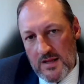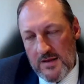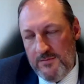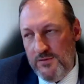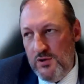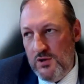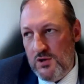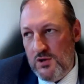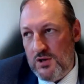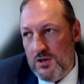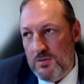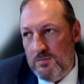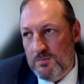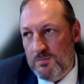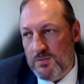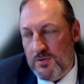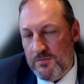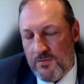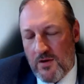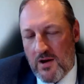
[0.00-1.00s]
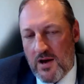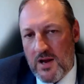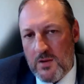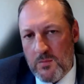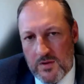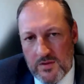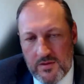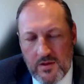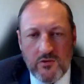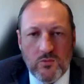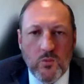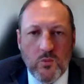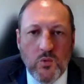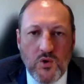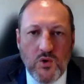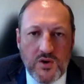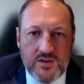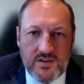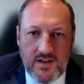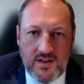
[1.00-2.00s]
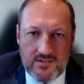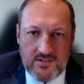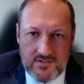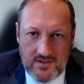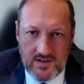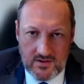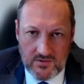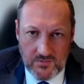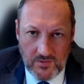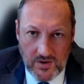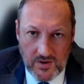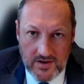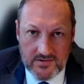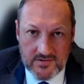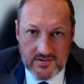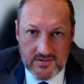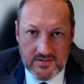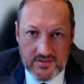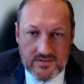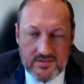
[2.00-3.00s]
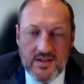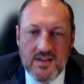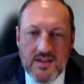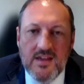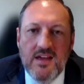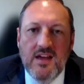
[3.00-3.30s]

if you can provide one of those work test declarations